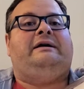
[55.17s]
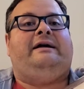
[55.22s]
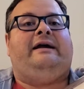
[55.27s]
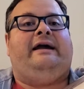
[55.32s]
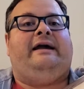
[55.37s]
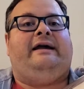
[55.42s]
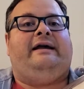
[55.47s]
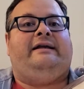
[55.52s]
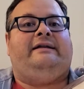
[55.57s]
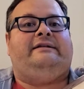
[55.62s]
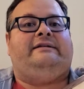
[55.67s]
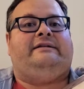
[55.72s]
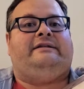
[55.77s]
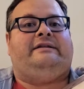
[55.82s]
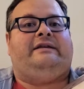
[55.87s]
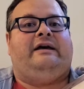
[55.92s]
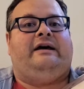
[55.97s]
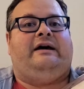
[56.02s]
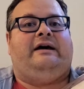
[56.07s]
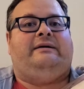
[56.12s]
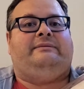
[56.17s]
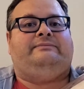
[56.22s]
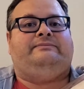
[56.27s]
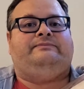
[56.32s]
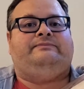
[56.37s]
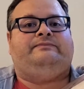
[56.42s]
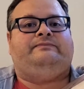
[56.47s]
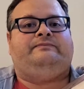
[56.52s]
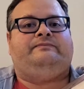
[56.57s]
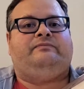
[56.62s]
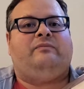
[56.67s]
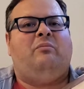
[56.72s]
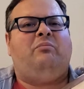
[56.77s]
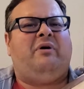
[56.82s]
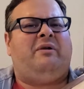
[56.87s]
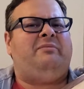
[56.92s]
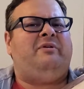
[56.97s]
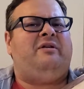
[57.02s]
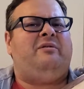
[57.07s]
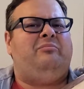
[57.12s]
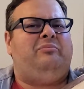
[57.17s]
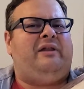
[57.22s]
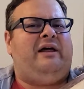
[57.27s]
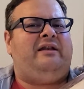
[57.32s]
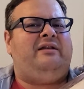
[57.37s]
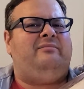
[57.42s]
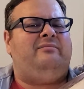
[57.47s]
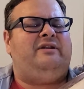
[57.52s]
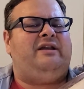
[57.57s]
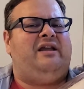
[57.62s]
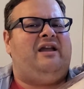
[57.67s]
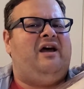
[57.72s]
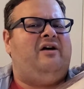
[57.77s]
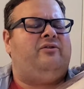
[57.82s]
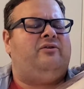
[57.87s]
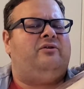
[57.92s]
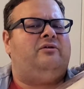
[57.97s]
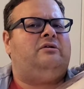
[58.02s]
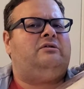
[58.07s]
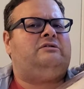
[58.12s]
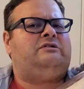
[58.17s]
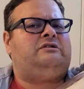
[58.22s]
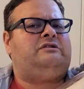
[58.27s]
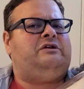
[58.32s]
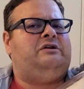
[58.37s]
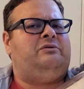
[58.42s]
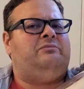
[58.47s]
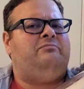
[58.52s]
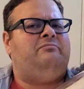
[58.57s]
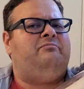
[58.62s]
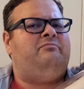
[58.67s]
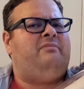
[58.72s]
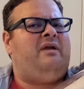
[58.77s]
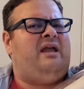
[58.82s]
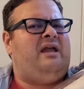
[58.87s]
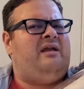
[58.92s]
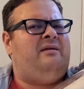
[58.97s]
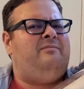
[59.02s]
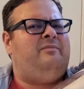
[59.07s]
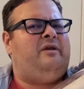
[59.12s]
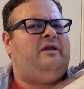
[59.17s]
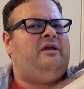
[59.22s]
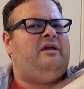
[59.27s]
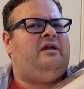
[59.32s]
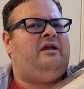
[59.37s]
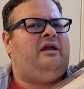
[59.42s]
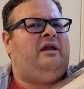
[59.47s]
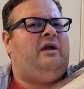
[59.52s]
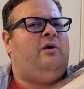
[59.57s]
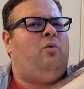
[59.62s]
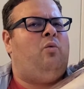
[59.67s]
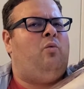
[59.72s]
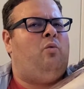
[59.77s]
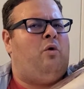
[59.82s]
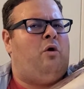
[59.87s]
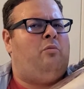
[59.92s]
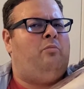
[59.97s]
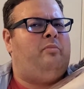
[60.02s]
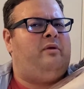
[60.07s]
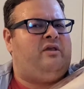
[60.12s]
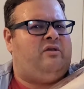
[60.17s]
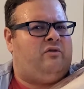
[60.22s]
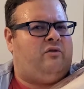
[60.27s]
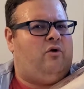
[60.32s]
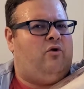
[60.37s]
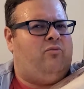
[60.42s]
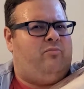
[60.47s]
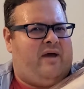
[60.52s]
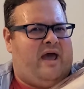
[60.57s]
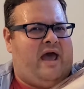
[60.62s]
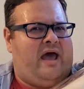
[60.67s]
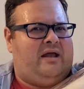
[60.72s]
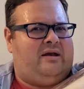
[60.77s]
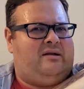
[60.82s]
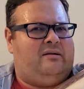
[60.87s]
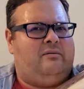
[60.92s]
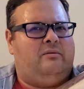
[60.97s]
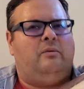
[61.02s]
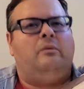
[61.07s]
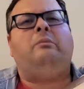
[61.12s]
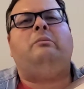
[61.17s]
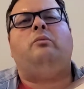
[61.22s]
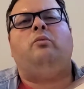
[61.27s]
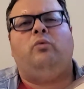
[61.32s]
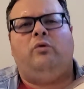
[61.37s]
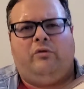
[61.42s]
and um, but I'm going to blend them together so maybe it won't be so bad.